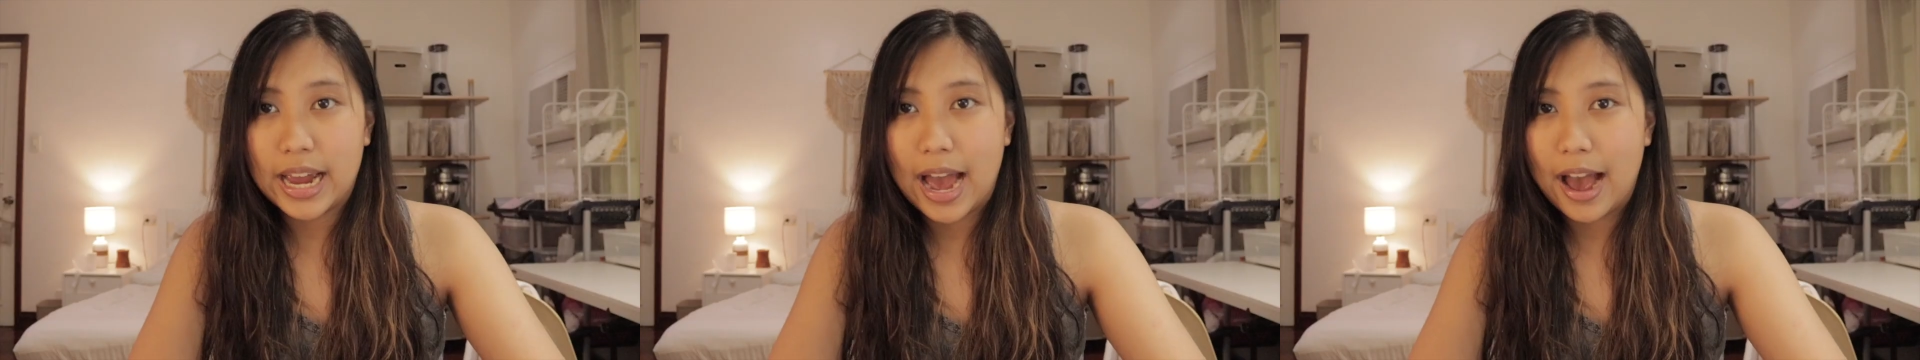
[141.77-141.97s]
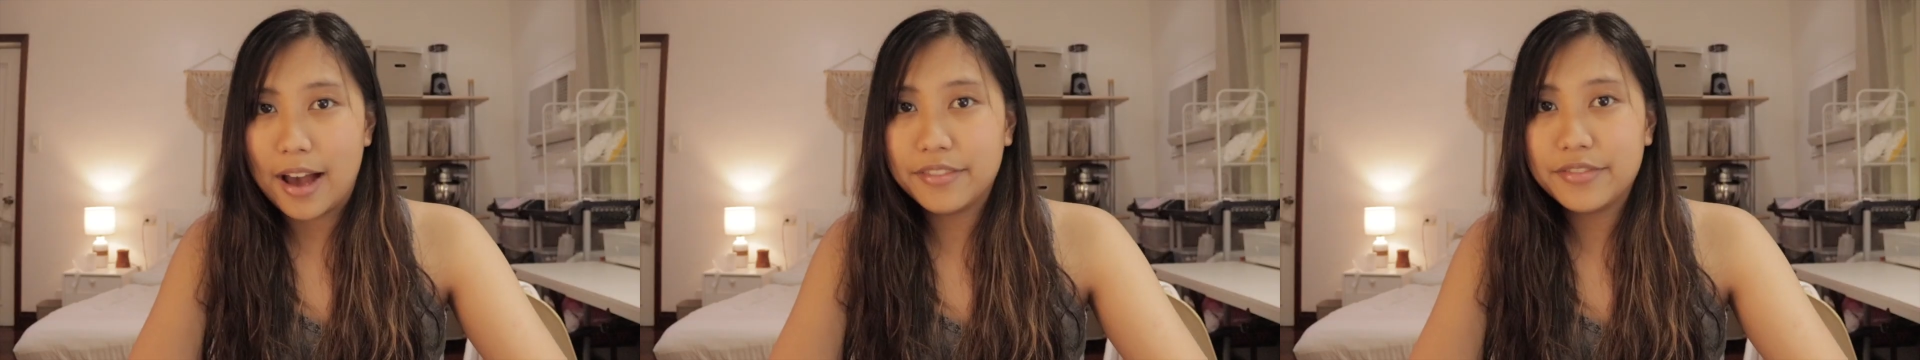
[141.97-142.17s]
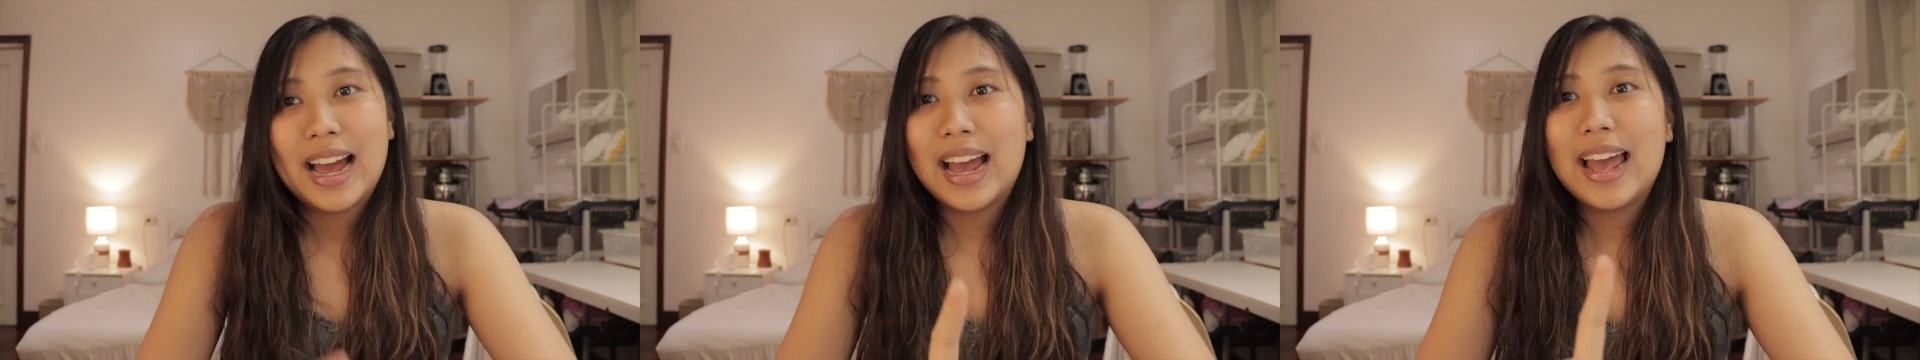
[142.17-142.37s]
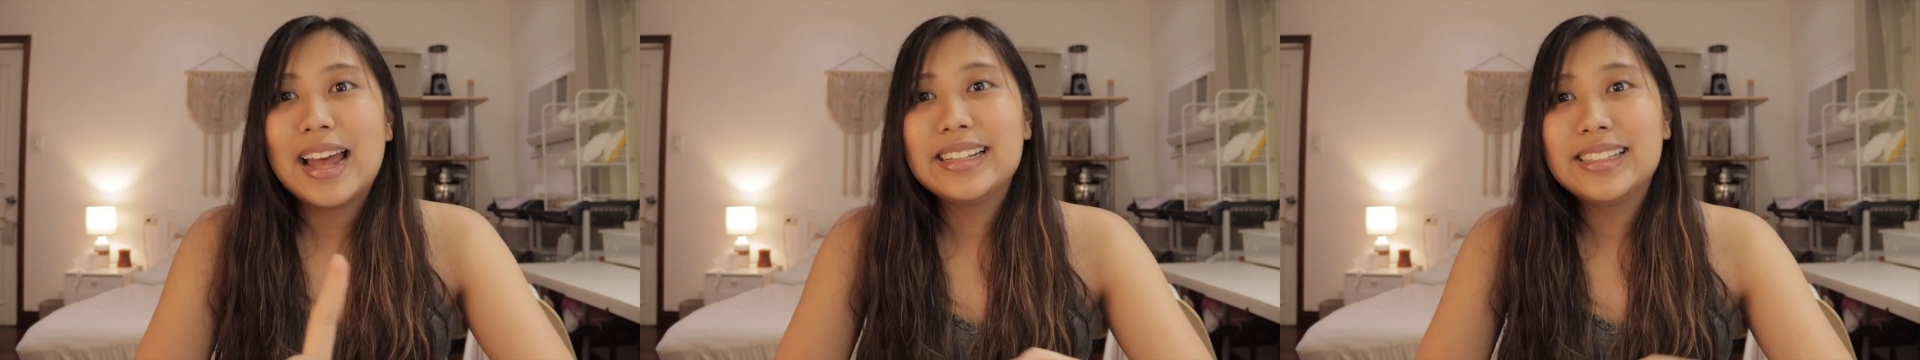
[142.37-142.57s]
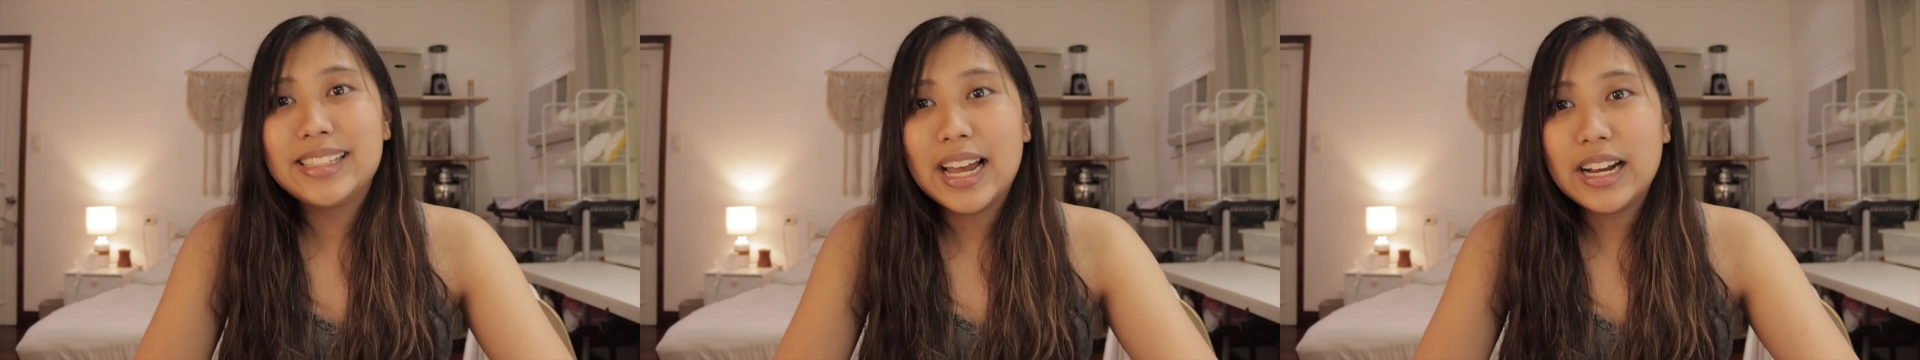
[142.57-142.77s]
I have,
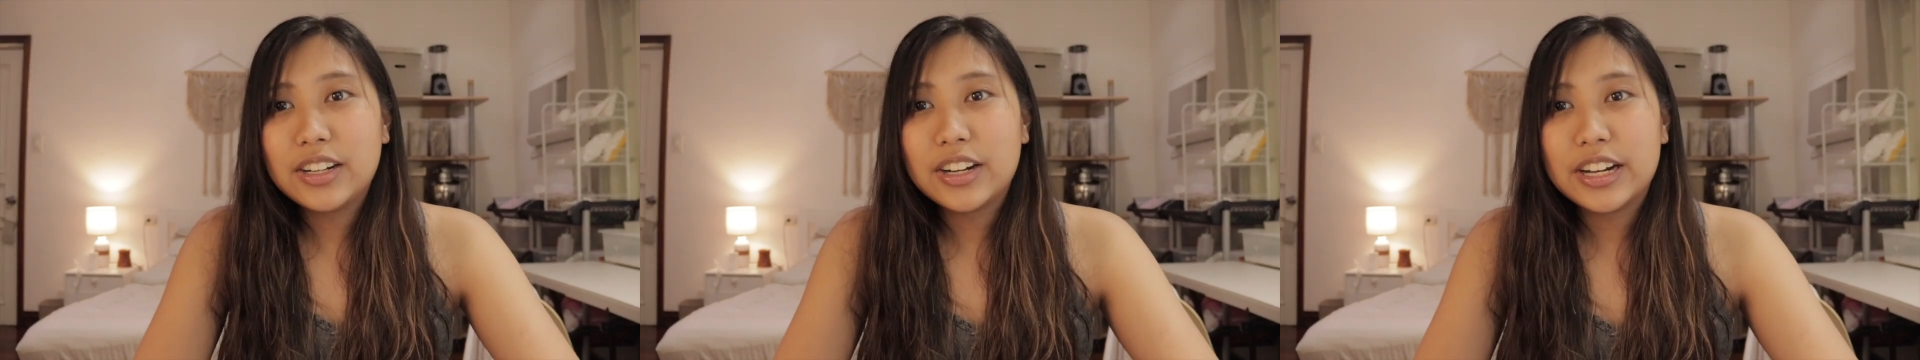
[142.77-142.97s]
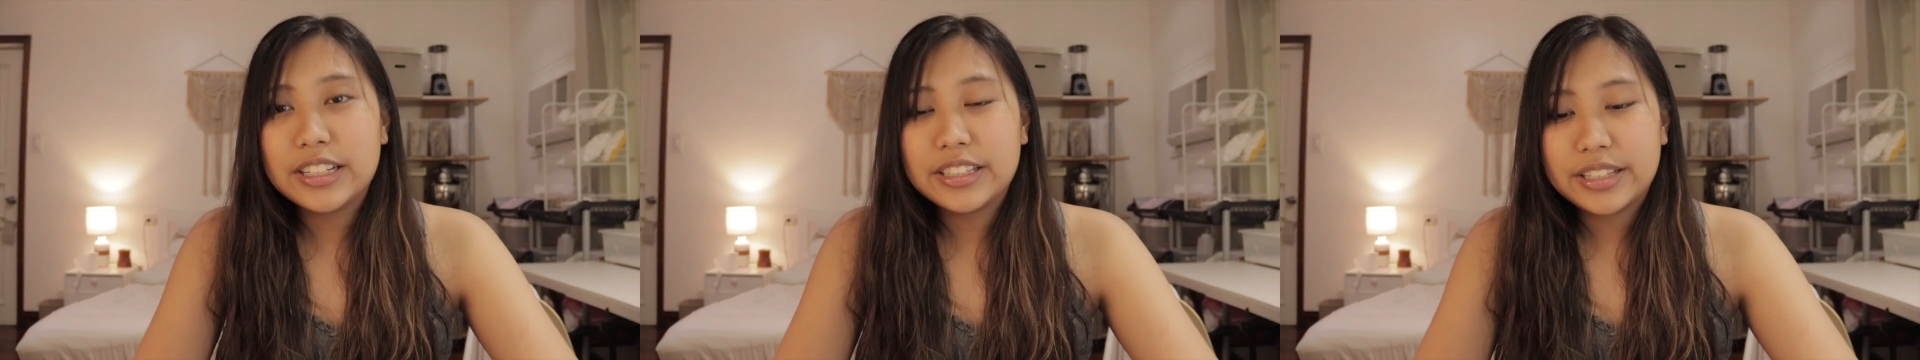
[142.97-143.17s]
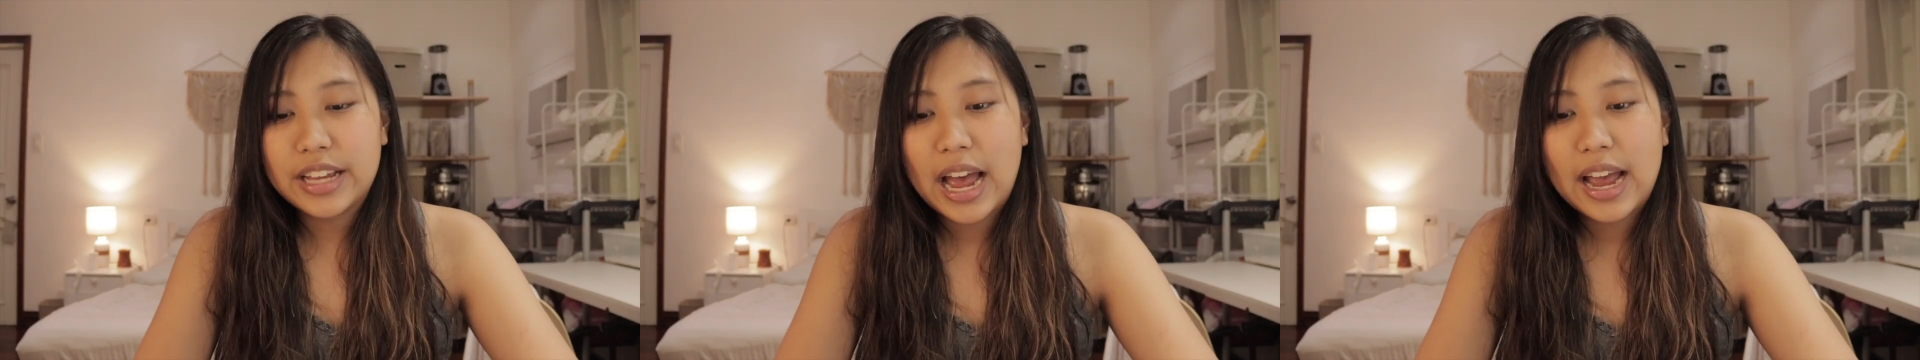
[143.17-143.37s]
and second,